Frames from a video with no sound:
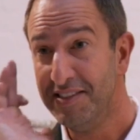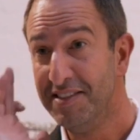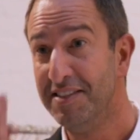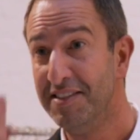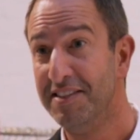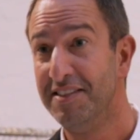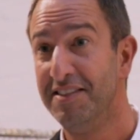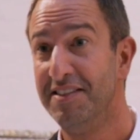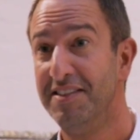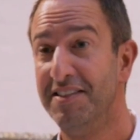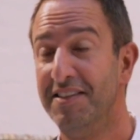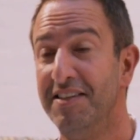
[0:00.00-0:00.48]
It's like
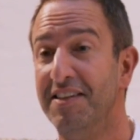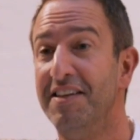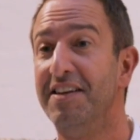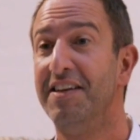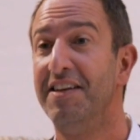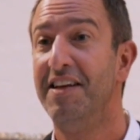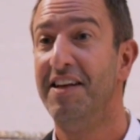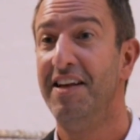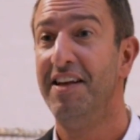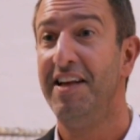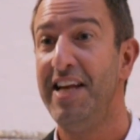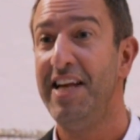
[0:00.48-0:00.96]
this
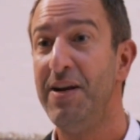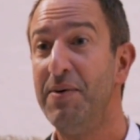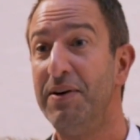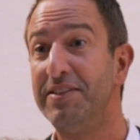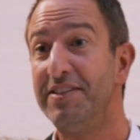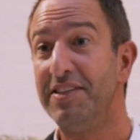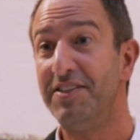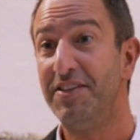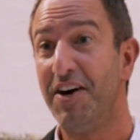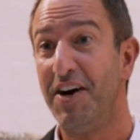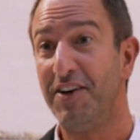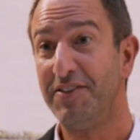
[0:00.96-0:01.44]
is a thing. He wants to
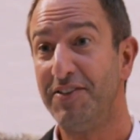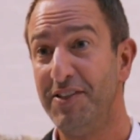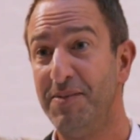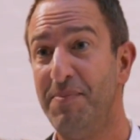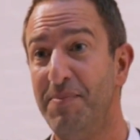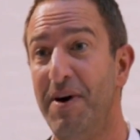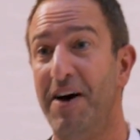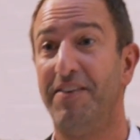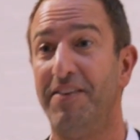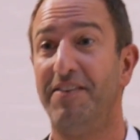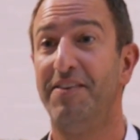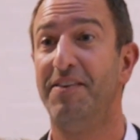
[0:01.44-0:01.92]
talk to you
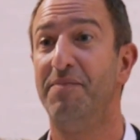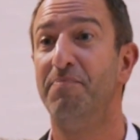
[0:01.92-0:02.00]
about